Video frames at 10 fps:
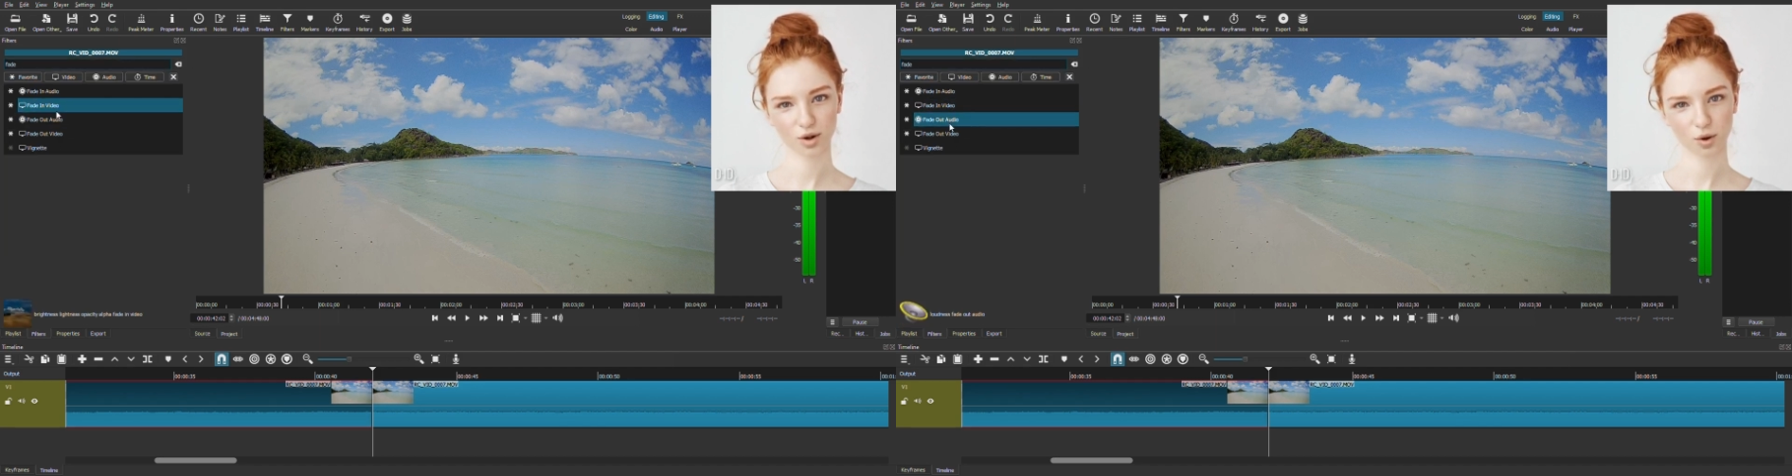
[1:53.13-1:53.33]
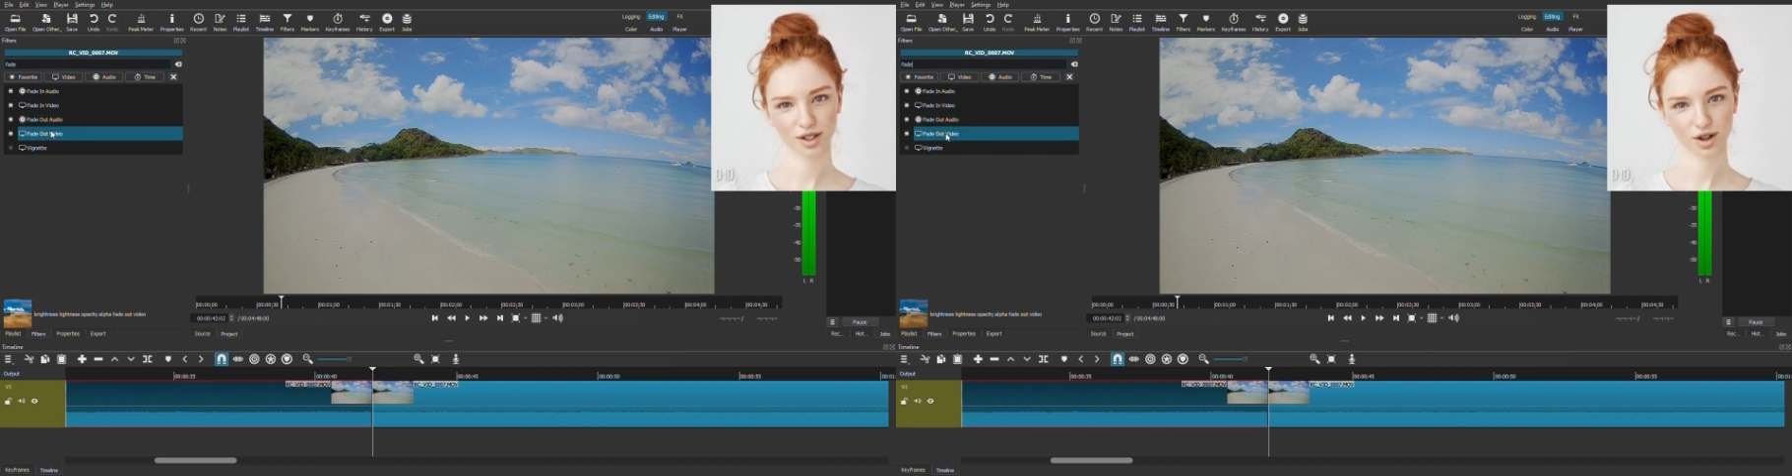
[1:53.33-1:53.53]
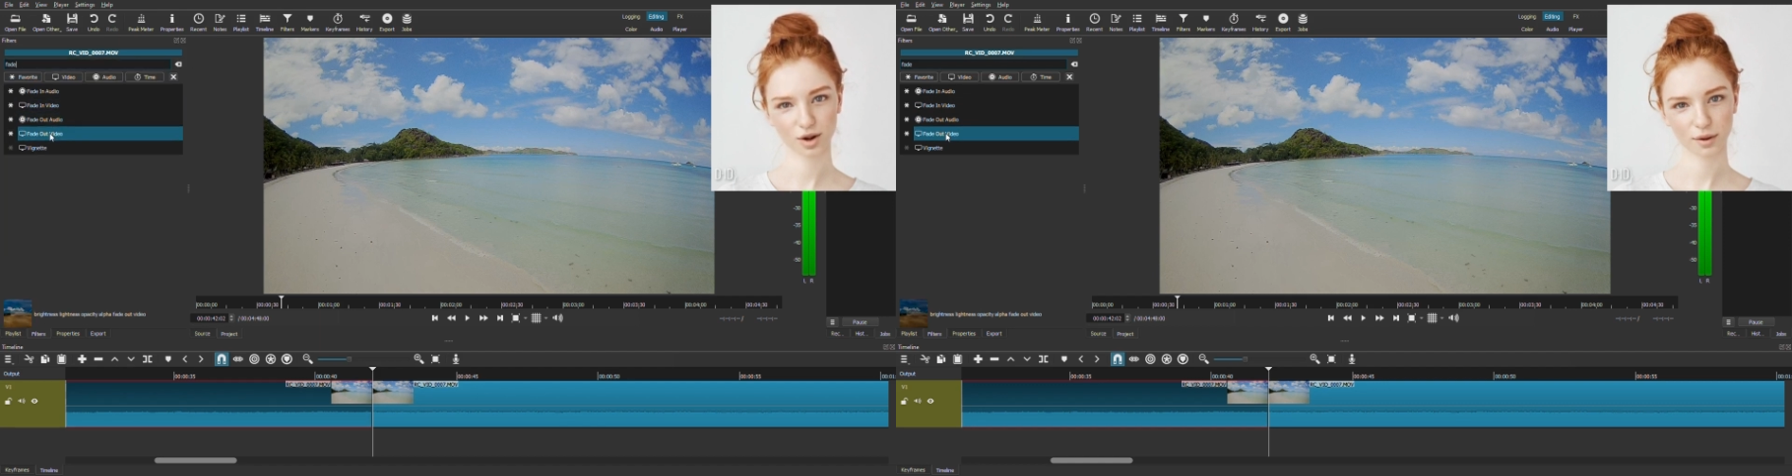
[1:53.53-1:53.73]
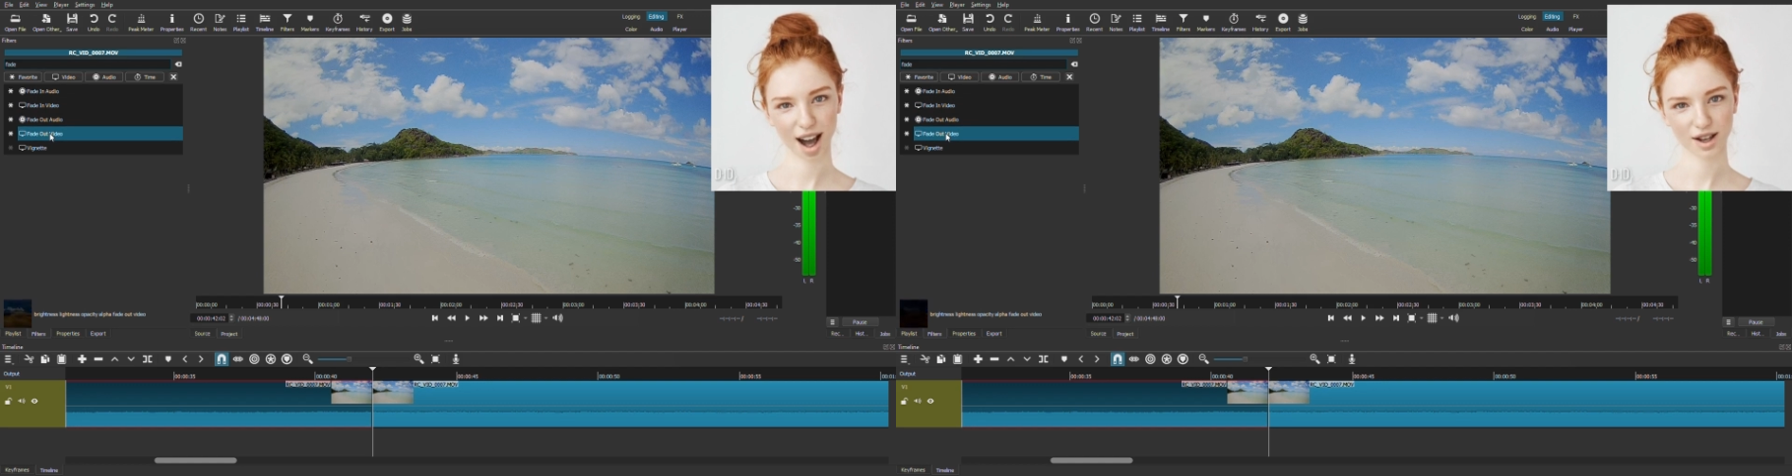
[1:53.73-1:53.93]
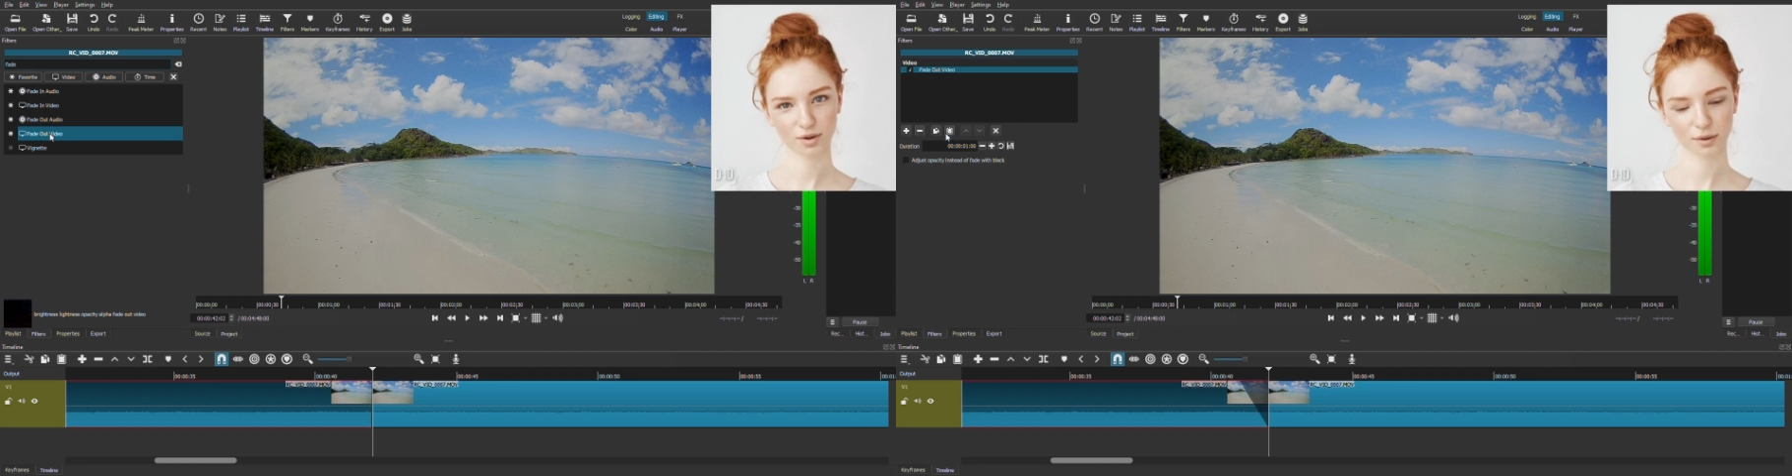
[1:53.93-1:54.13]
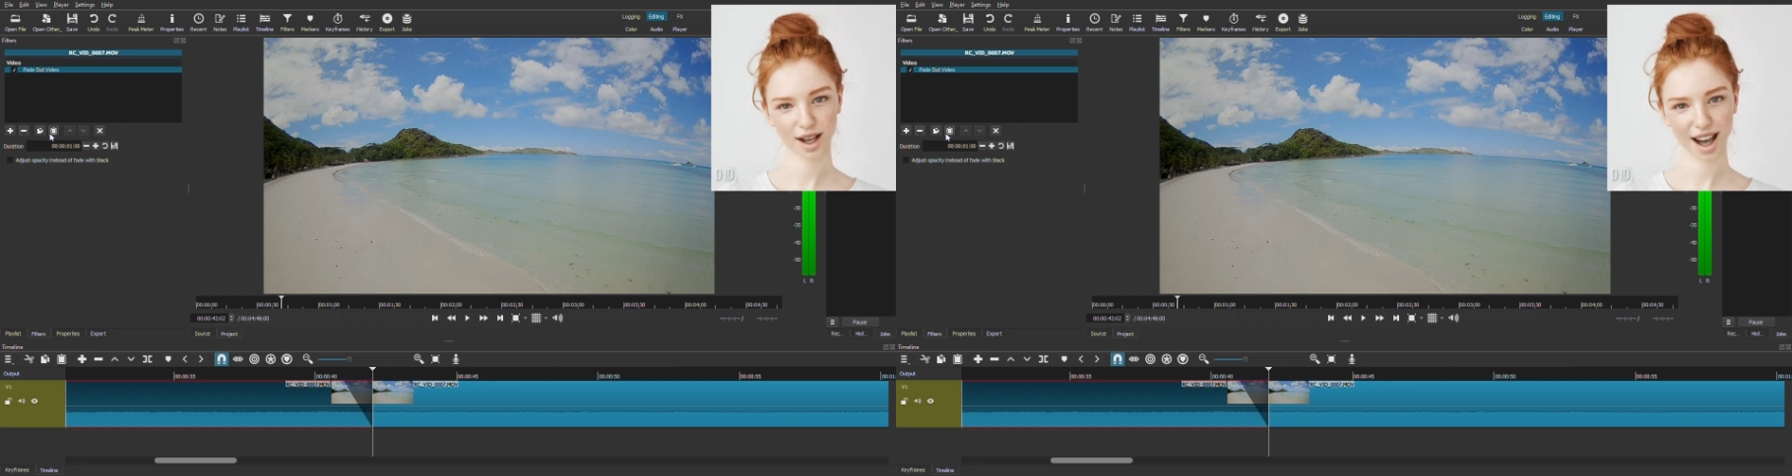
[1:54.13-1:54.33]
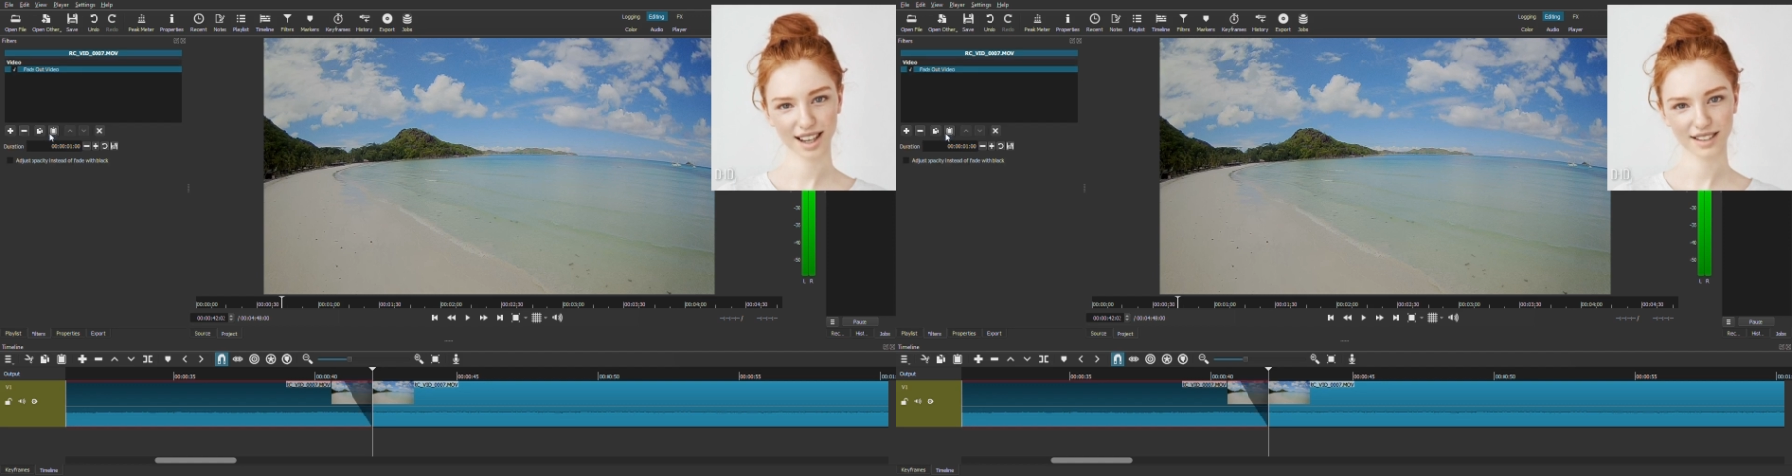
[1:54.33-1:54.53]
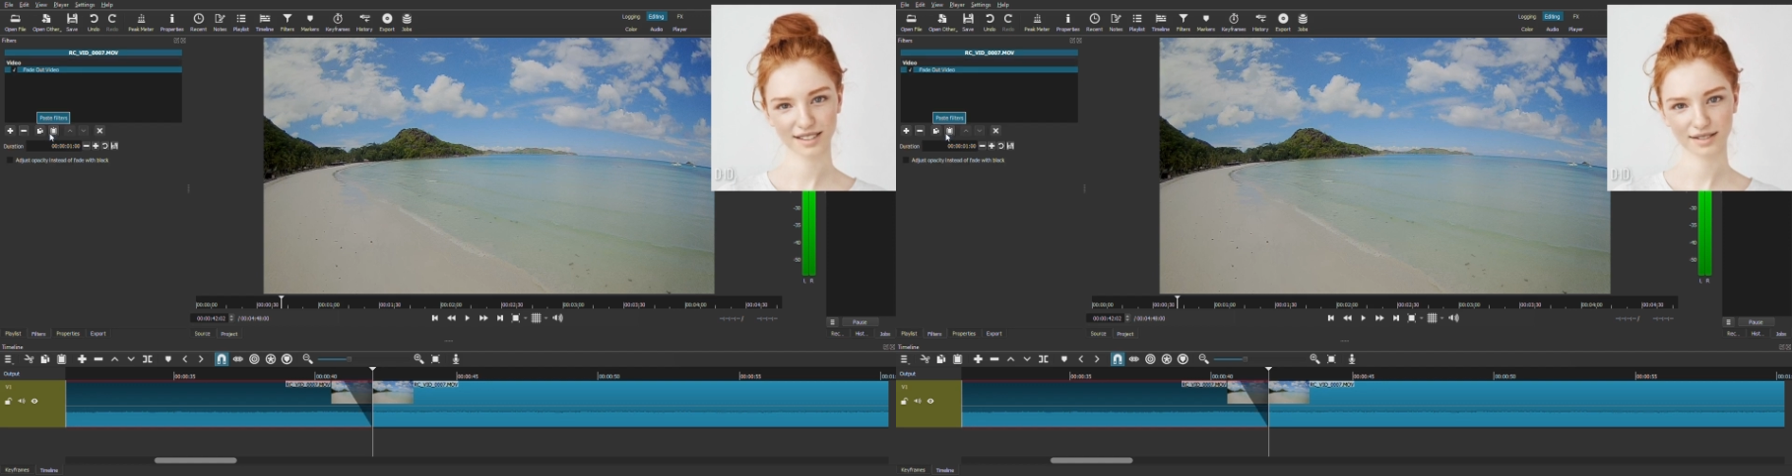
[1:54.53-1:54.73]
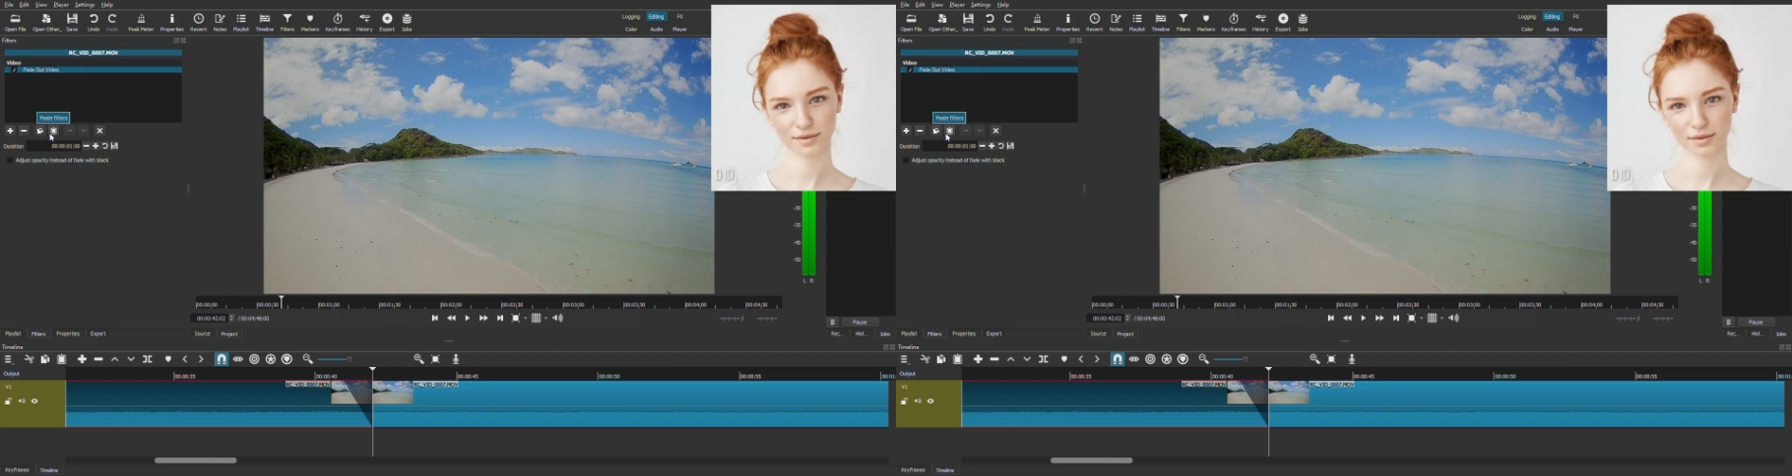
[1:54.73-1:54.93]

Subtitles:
you want to apply from the list.